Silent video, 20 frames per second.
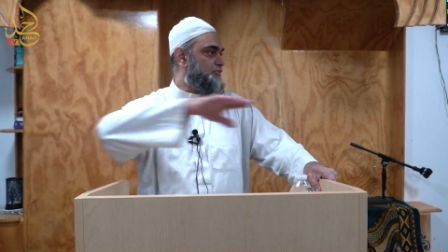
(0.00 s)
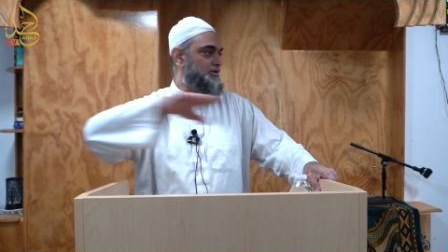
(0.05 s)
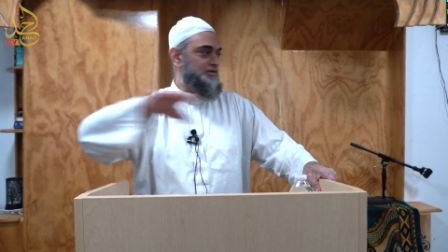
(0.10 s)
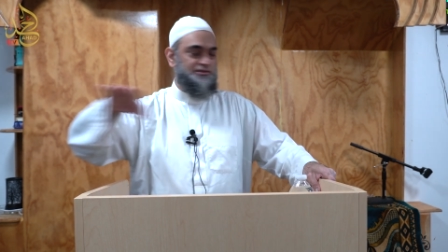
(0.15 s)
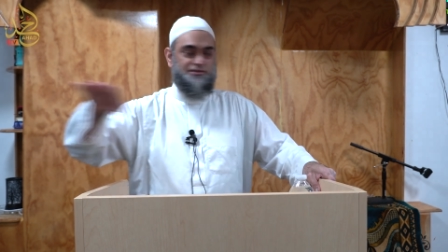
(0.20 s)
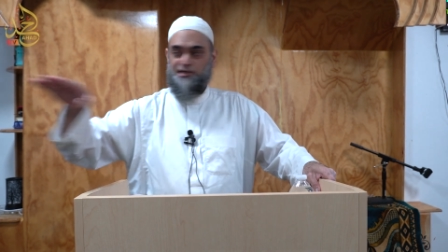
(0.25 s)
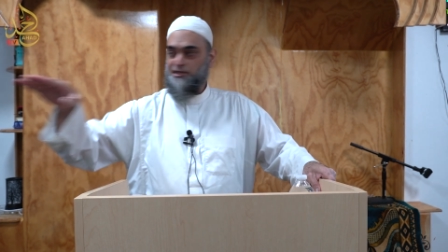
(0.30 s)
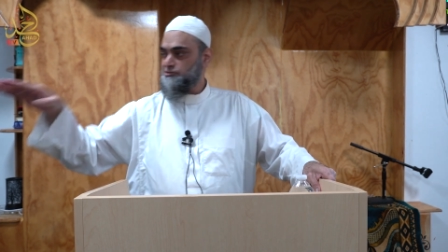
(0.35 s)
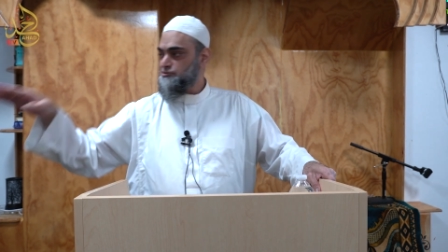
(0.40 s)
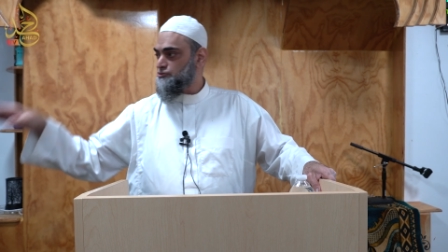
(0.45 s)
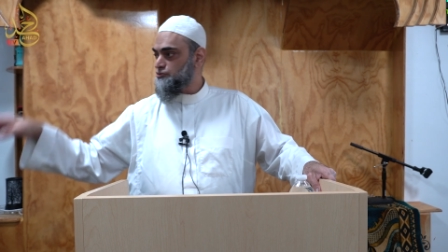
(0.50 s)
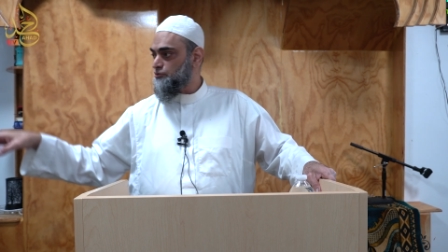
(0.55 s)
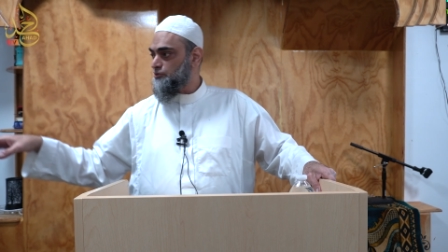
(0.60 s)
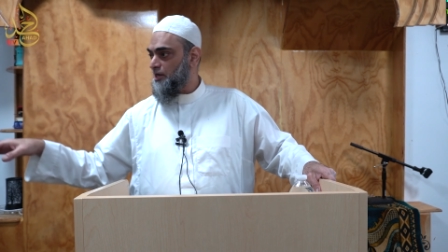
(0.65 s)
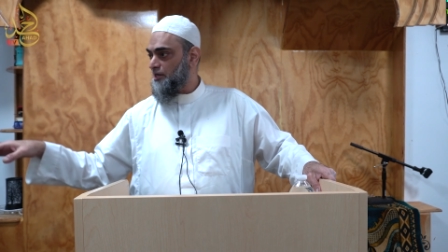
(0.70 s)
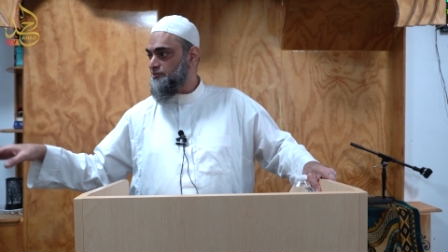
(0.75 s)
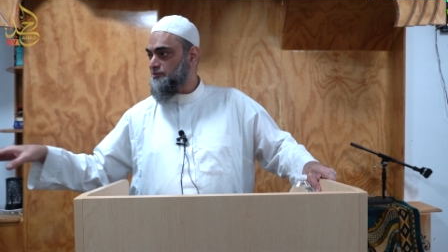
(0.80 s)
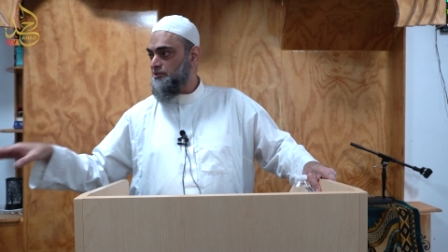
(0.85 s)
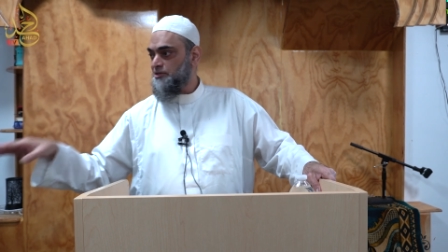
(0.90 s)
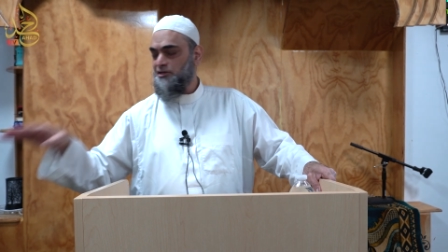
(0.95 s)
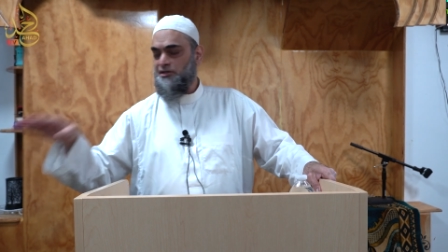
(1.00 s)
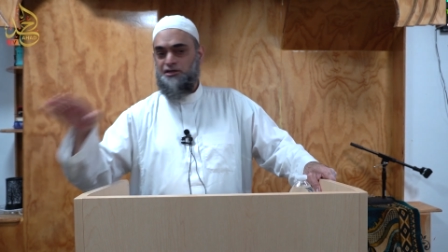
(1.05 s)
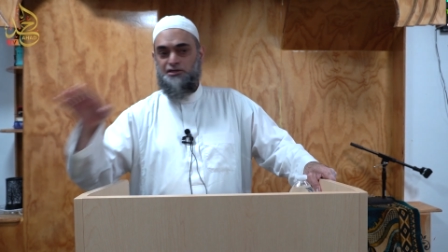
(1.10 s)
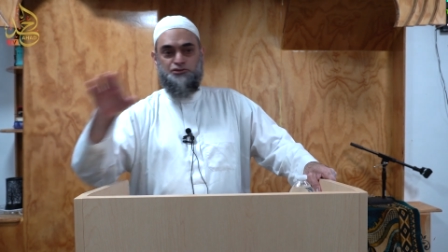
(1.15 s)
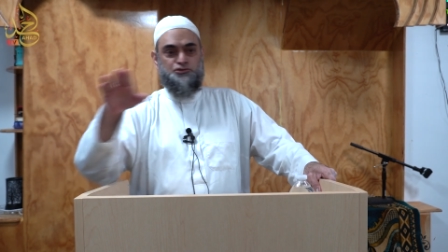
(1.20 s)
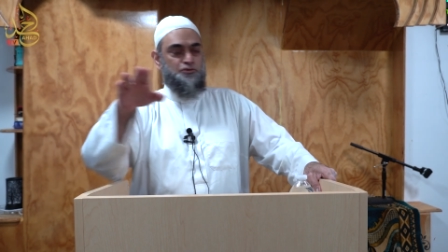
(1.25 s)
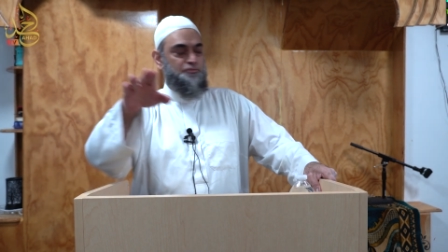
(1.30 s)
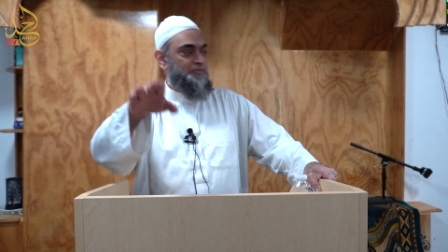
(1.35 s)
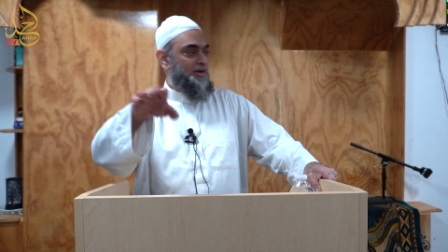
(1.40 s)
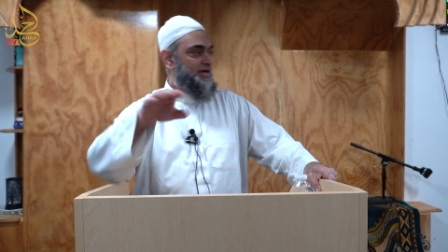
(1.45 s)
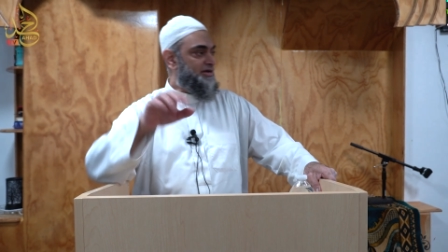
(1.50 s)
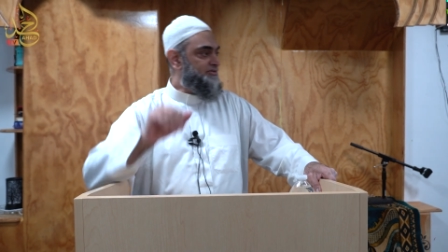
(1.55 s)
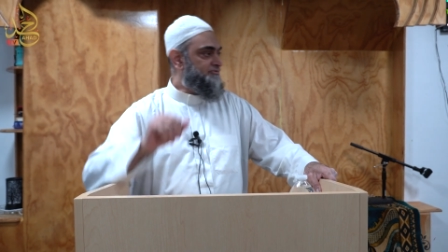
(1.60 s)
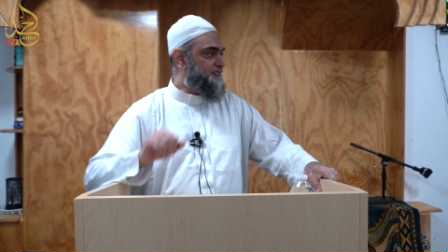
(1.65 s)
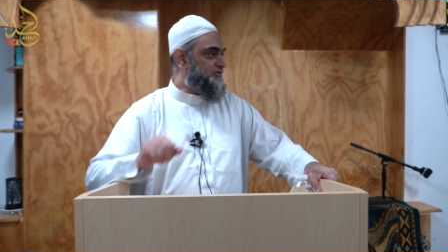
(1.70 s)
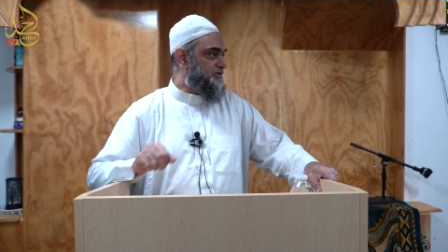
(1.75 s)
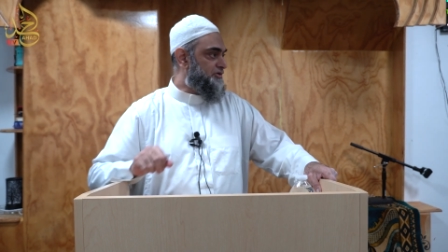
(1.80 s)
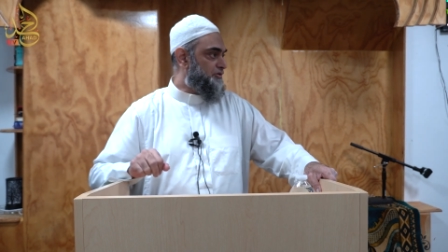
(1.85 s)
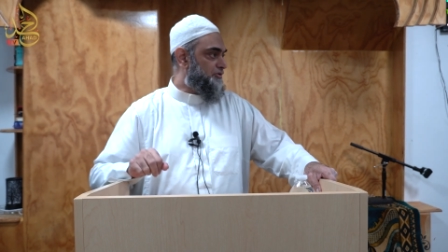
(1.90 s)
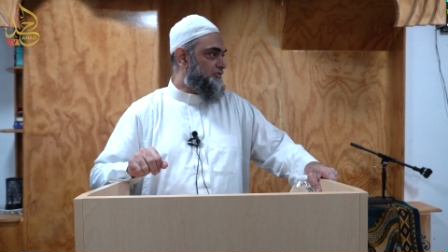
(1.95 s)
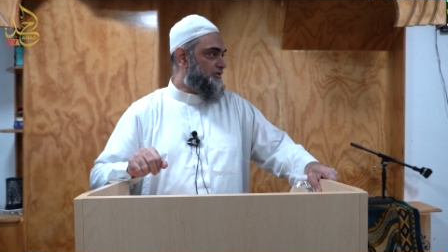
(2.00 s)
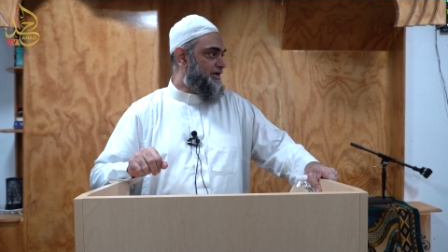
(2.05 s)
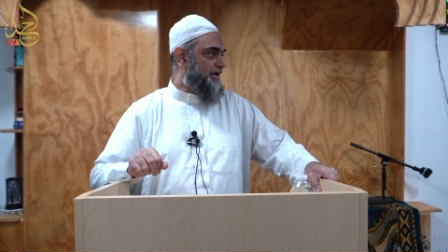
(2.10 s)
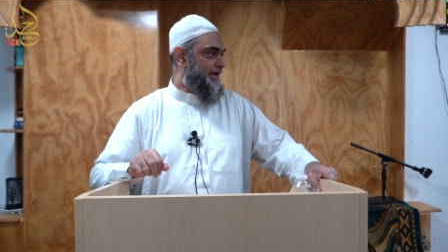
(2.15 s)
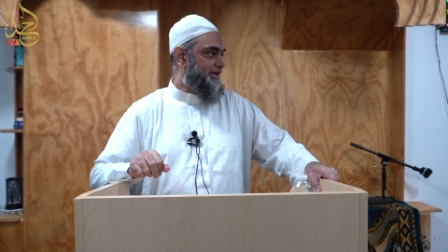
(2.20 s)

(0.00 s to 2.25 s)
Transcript: world gets together to benefit you.